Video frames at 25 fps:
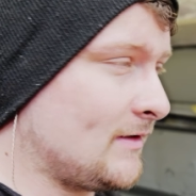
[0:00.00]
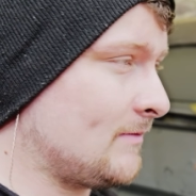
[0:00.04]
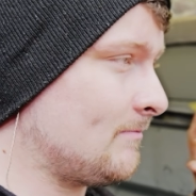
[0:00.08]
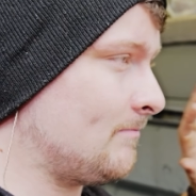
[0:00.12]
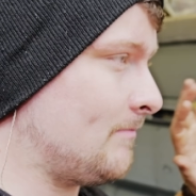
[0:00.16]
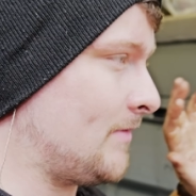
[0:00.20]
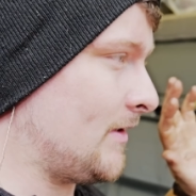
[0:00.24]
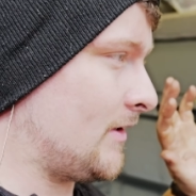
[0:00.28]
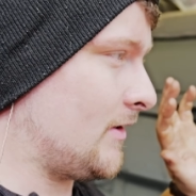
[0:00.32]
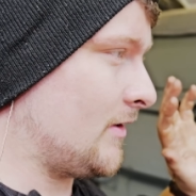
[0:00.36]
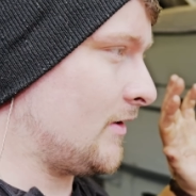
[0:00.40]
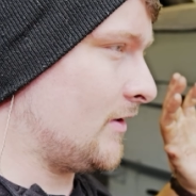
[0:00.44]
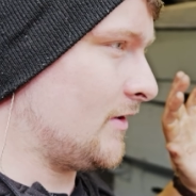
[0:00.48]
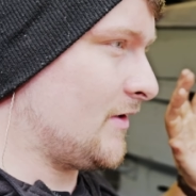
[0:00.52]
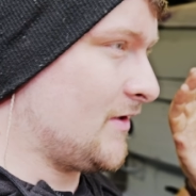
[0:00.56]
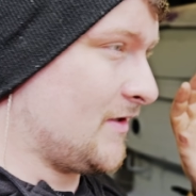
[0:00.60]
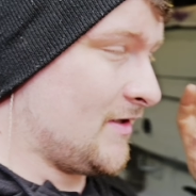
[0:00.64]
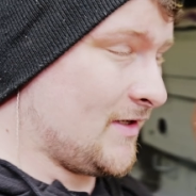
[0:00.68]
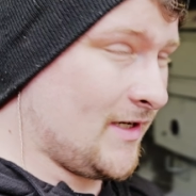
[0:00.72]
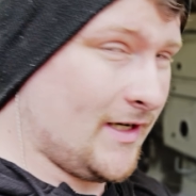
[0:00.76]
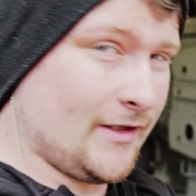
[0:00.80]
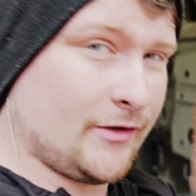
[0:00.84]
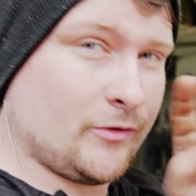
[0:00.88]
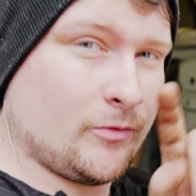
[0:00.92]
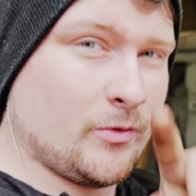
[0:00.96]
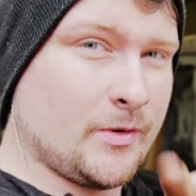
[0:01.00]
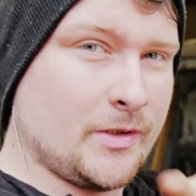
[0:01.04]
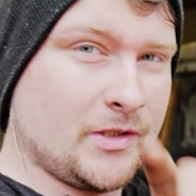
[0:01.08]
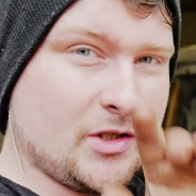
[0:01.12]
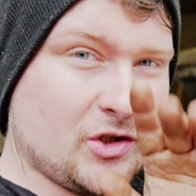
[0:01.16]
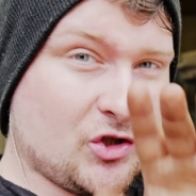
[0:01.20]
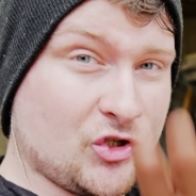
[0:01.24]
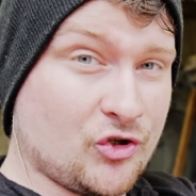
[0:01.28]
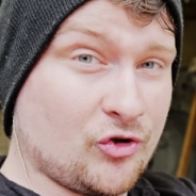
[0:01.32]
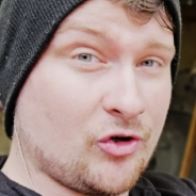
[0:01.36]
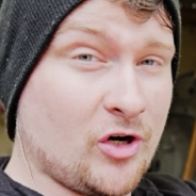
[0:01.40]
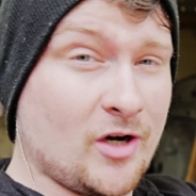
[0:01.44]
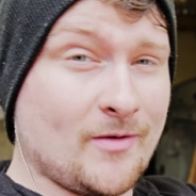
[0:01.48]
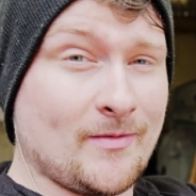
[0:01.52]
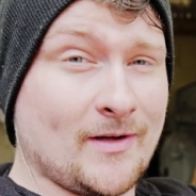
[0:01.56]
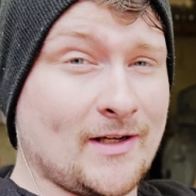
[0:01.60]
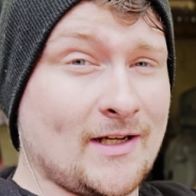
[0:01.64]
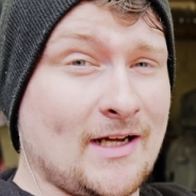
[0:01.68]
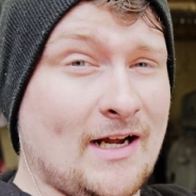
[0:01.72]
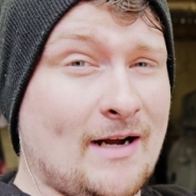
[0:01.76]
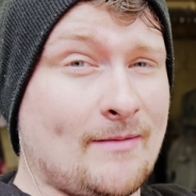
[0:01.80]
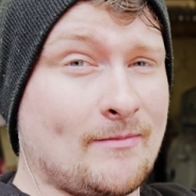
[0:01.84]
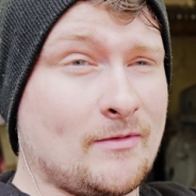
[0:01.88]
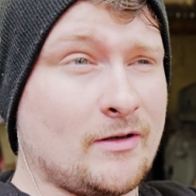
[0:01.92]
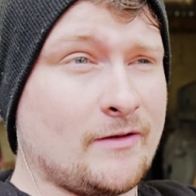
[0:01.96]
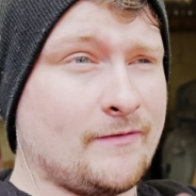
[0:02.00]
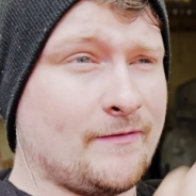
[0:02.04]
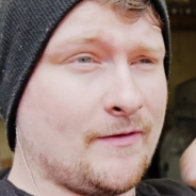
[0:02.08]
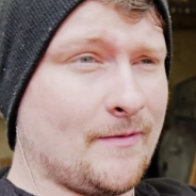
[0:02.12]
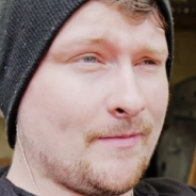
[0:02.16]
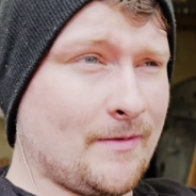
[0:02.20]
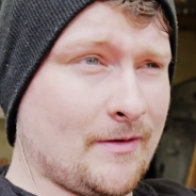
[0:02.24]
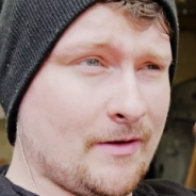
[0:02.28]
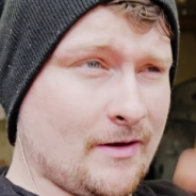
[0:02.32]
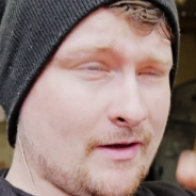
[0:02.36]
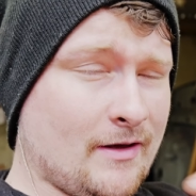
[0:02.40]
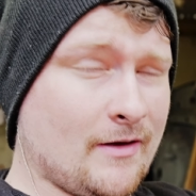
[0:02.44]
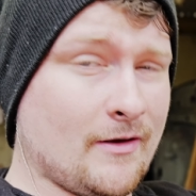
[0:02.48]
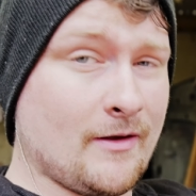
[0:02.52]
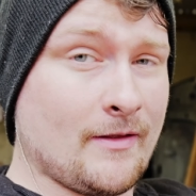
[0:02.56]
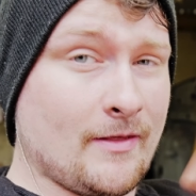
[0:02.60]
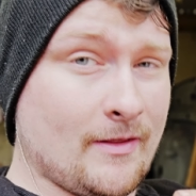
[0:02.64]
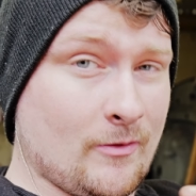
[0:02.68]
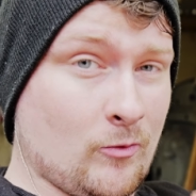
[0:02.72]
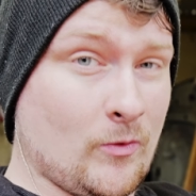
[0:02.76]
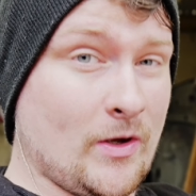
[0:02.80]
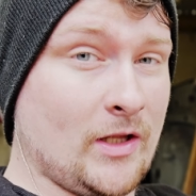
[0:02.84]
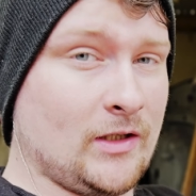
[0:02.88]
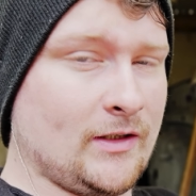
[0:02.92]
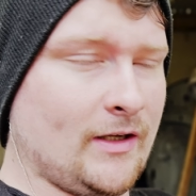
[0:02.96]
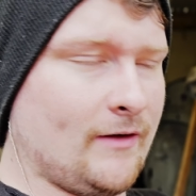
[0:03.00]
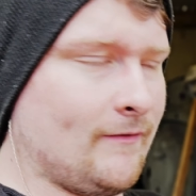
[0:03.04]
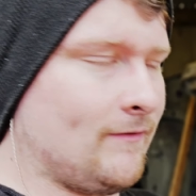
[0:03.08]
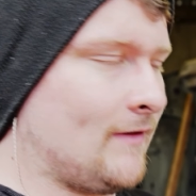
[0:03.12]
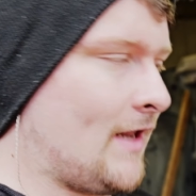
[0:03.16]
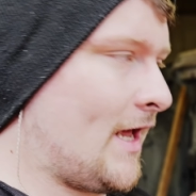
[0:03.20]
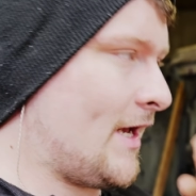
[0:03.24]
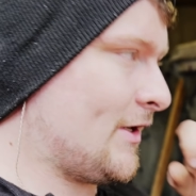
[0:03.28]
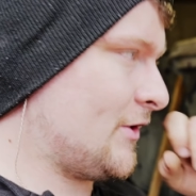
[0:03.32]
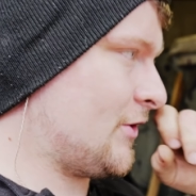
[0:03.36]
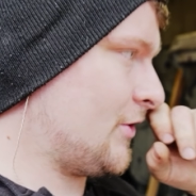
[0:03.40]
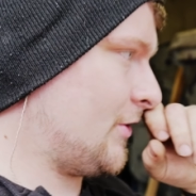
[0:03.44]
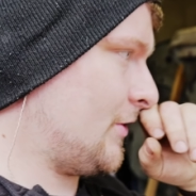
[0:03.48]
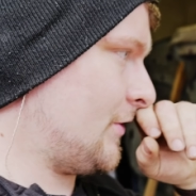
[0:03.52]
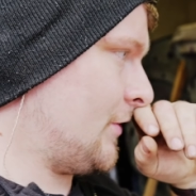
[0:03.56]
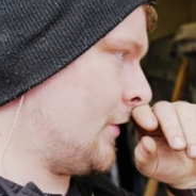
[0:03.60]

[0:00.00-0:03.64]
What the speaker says: because I don't want to destroy my camera from the welding flash,